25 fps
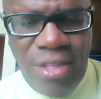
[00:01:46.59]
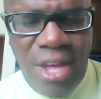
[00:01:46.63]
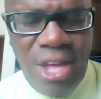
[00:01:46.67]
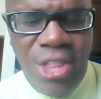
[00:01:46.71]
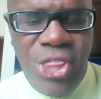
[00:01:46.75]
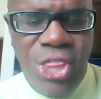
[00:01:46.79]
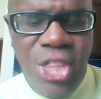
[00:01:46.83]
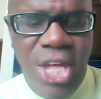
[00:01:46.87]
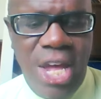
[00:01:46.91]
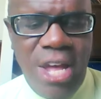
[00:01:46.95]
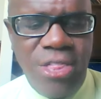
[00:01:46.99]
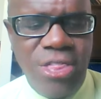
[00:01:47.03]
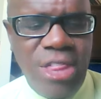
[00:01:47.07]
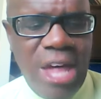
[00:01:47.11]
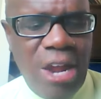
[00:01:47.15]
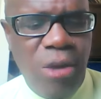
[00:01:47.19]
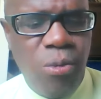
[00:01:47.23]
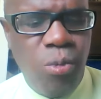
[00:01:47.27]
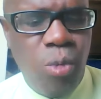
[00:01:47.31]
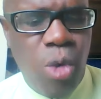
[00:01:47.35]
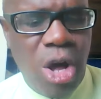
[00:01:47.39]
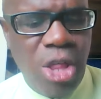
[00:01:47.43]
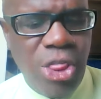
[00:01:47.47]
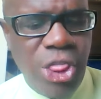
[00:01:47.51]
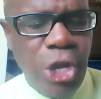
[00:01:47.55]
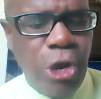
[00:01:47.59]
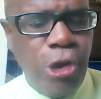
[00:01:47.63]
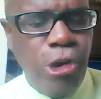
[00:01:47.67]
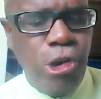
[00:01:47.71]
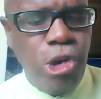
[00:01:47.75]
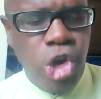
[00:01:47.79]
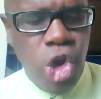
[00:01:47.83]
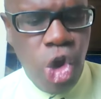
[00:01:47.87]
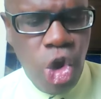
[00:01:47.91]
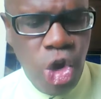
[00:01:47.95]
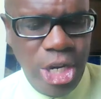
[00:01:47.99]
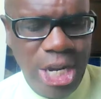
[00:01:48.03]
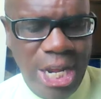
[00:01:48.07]
They think that what they're
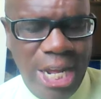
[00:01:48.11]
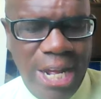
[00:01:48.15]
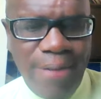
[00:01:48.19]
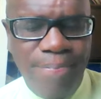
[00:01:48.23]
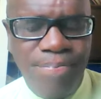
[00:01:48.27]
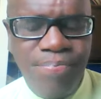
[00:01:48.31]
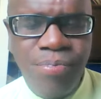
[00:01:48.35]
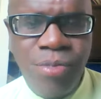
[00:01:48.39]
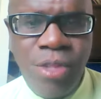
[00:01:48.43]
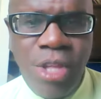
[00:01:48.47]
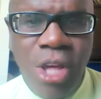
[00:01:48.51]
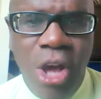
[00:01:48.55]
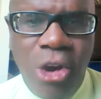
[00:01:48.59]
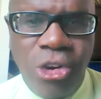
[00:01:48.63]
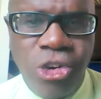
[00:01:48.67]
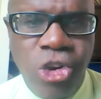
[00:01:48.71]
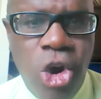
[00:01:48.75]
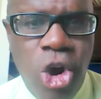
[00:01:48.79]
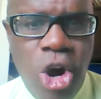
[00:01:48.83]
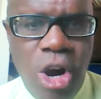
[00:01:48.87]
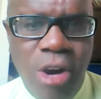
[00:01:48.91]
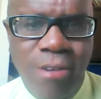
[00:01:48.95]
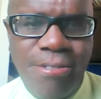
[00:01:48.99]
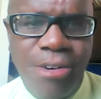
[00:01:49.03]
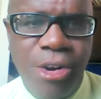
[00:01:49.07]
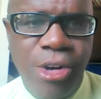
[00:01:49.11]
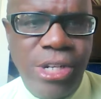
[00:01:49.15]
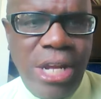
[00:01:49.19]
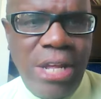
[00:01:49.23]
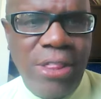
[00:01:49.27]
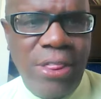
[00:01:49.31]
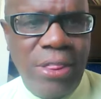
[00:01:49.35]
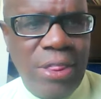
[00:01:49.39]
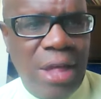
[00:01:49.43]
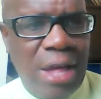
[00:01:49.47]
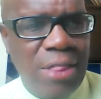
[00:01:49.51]
learning at Harvard and,